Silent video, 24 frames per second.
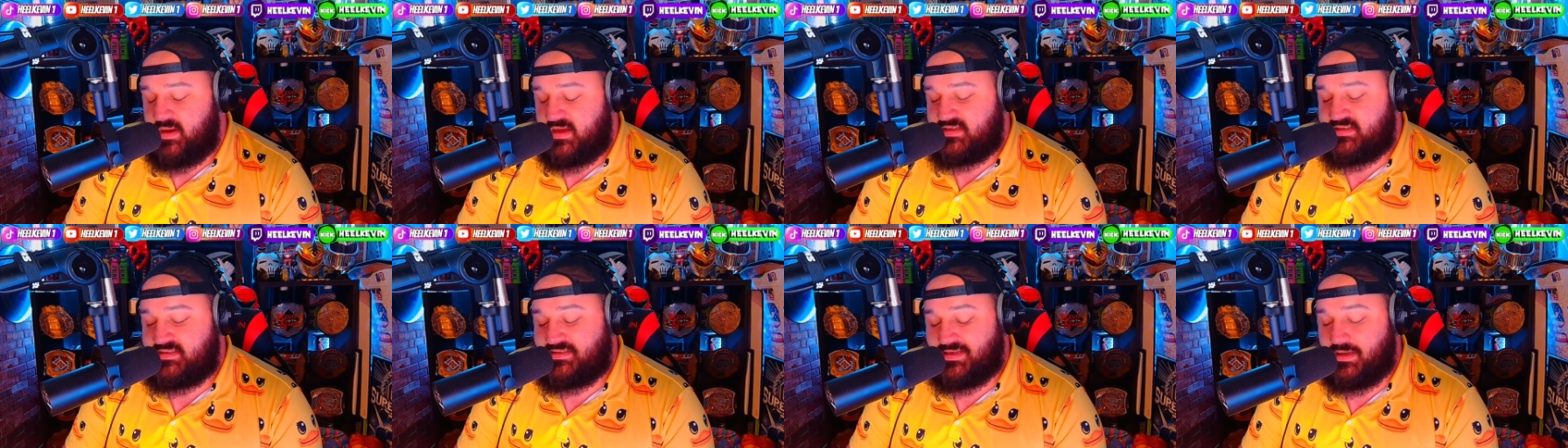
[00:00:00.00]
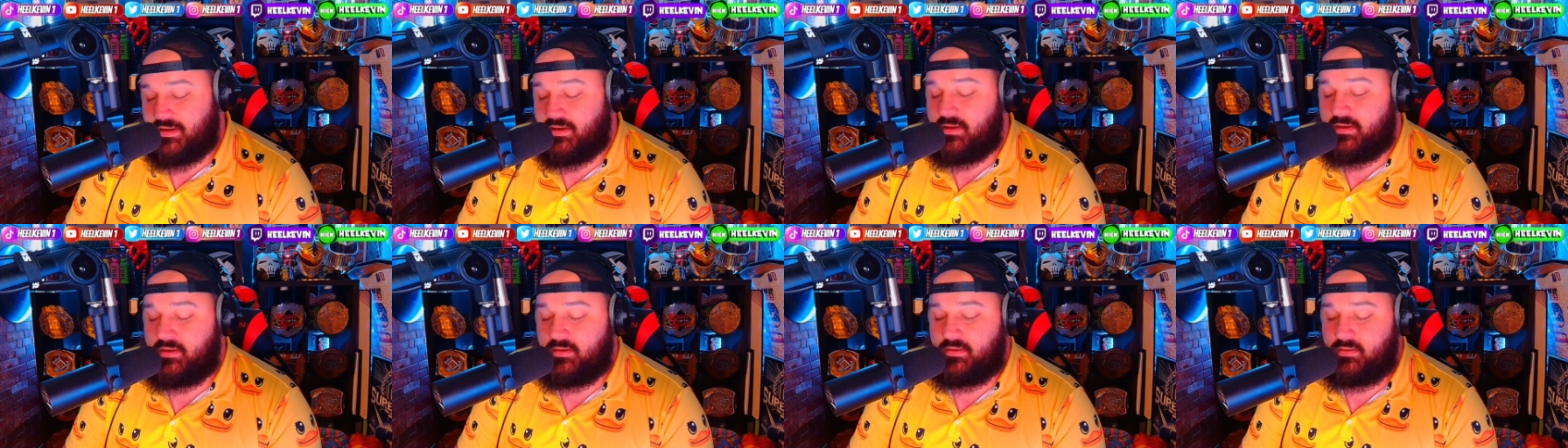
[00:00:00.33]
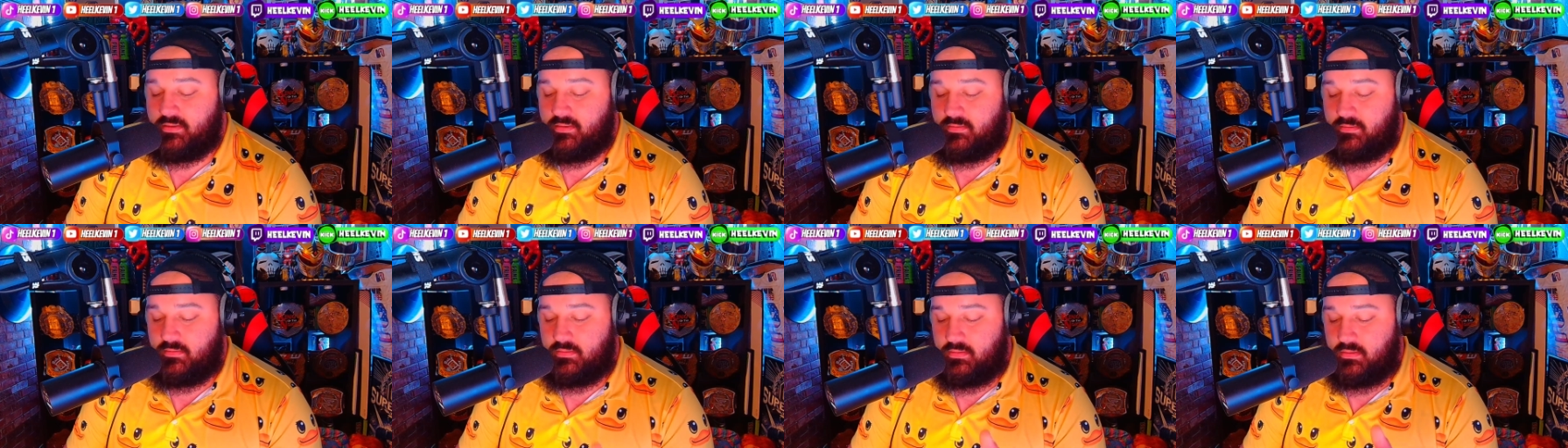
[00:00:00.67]

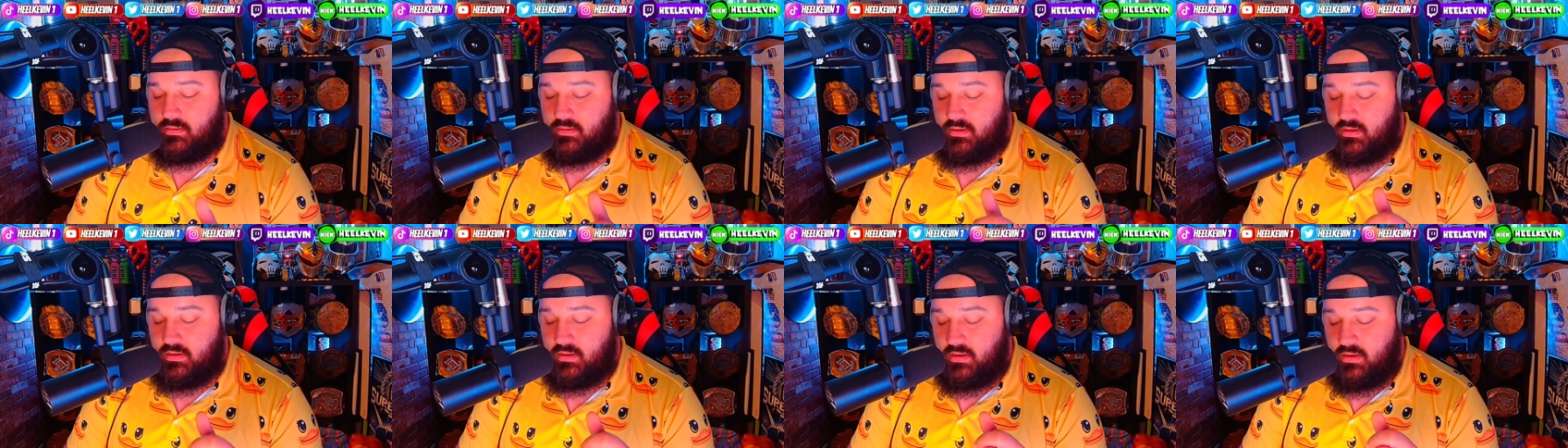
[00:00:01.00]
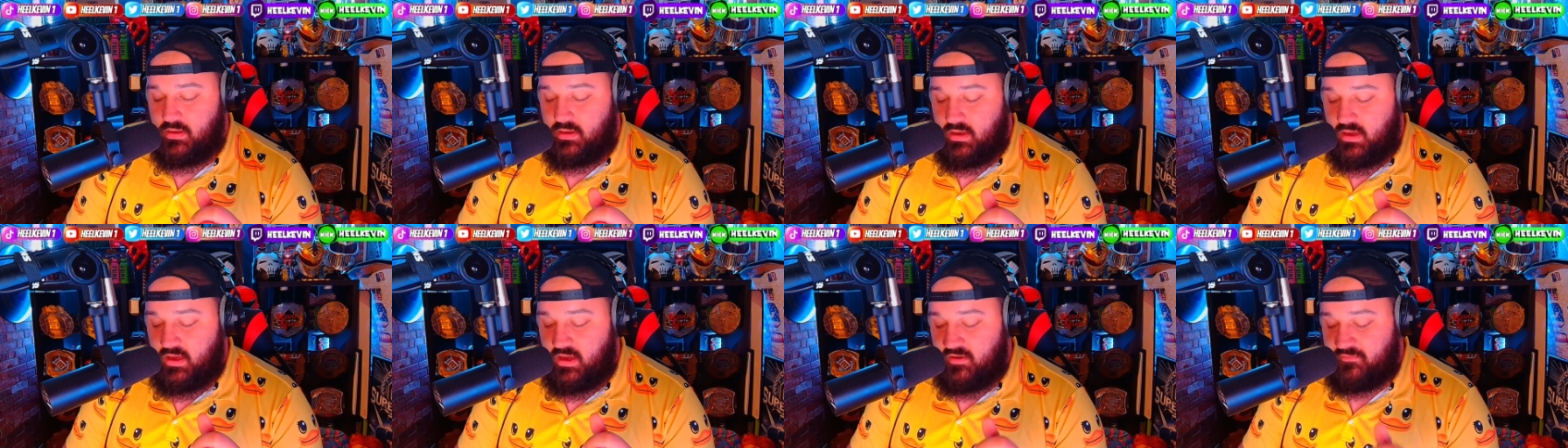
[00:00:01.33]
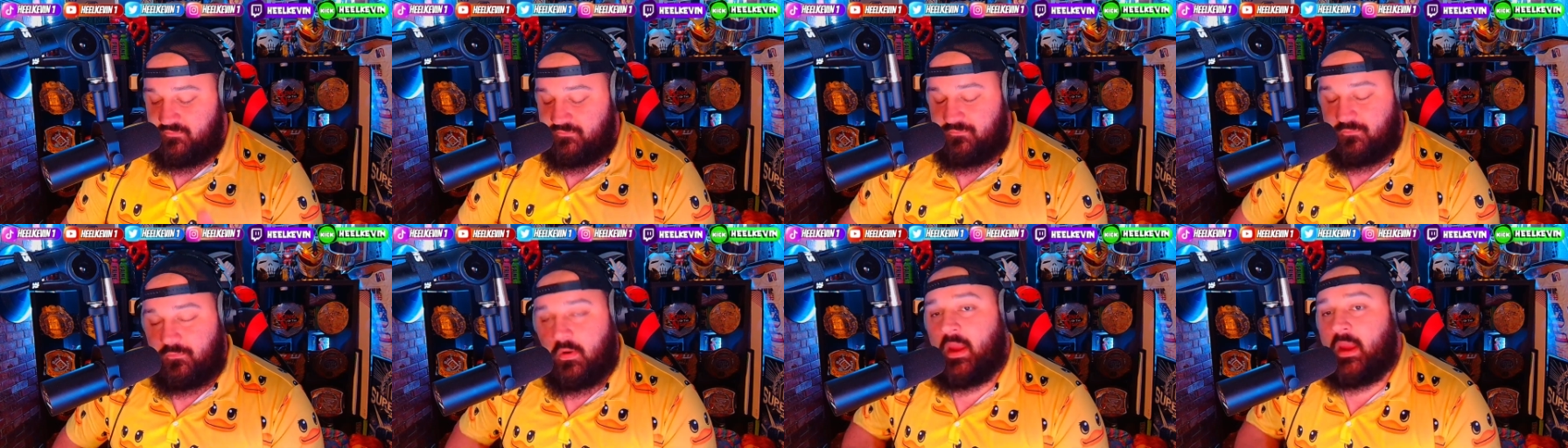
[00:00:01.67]
son a
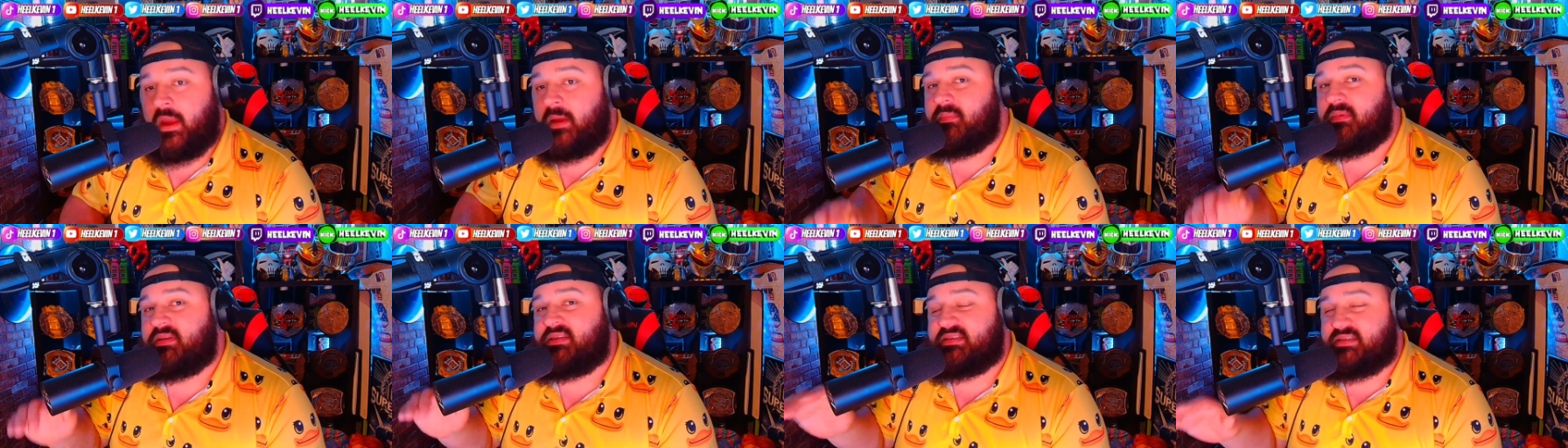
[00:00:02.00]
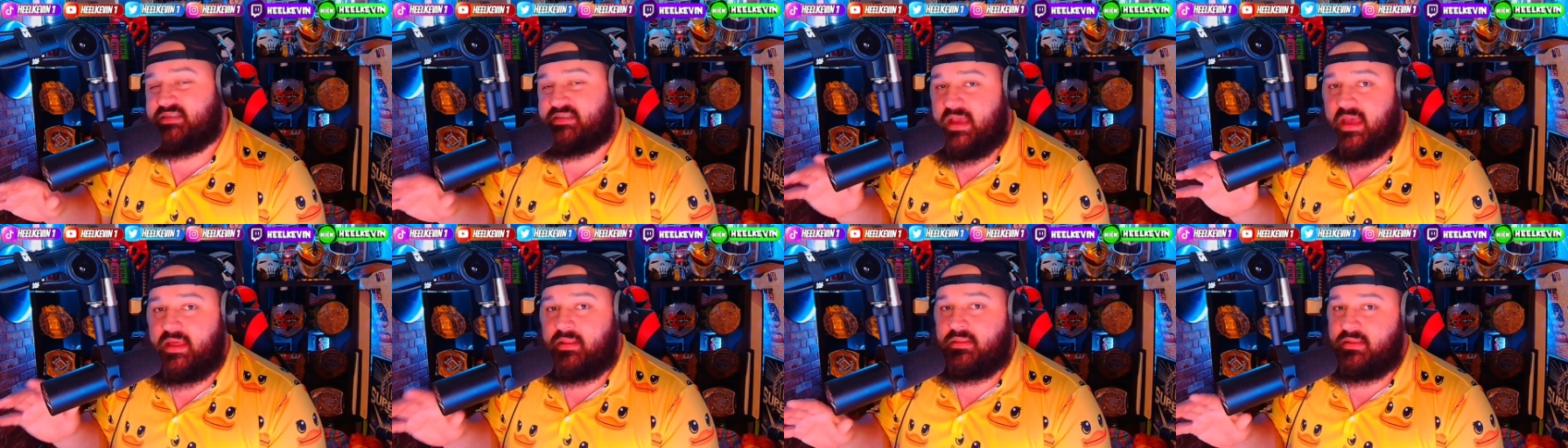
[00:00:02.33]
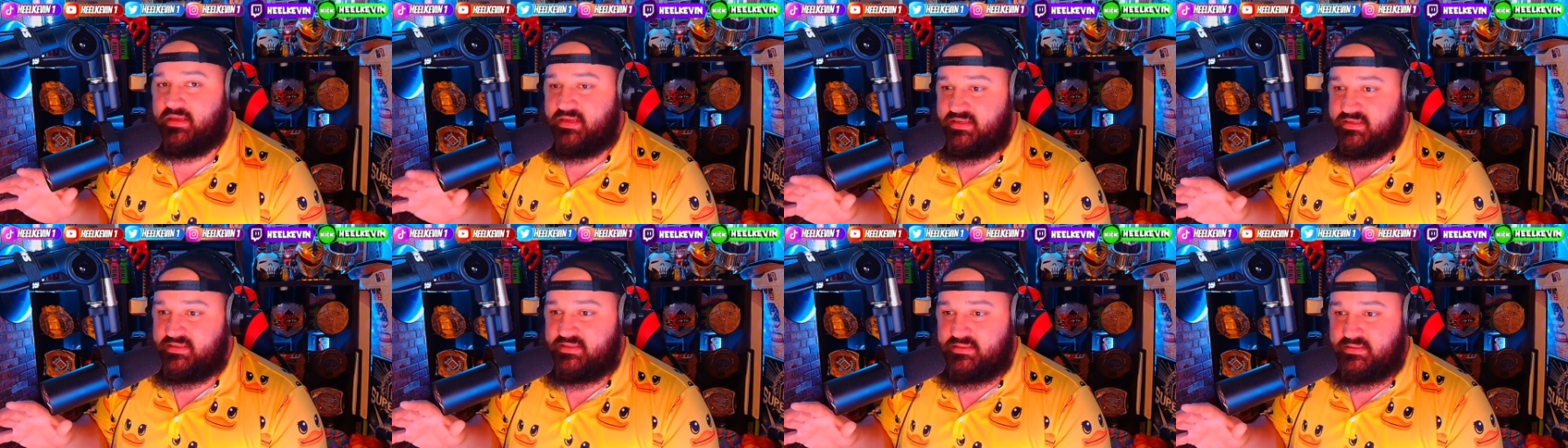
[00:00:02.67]
framed set
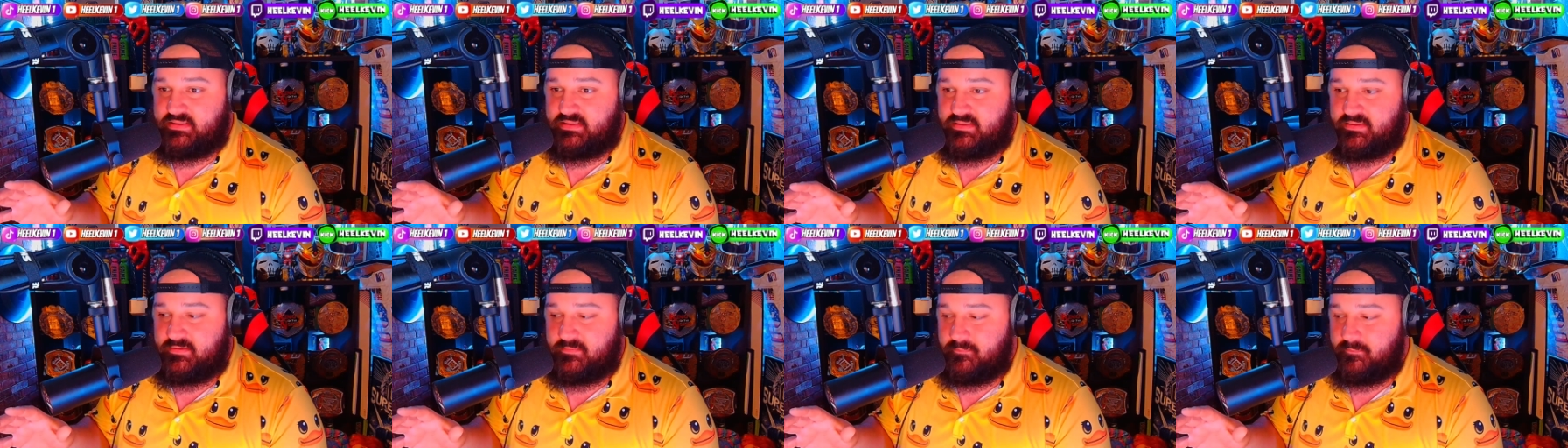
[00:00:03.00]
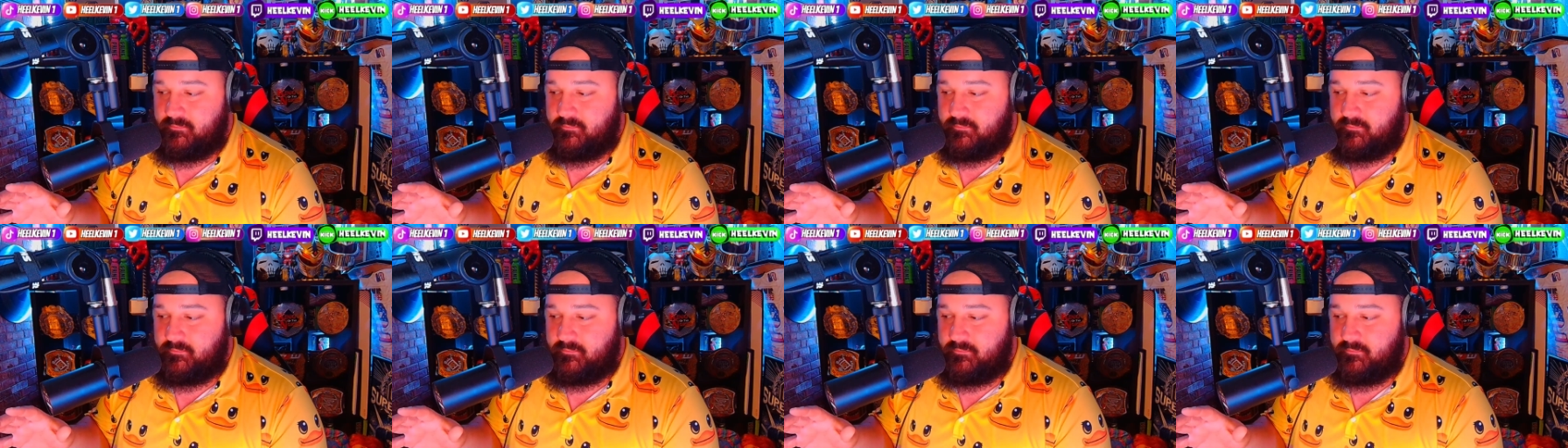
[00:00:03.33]
list,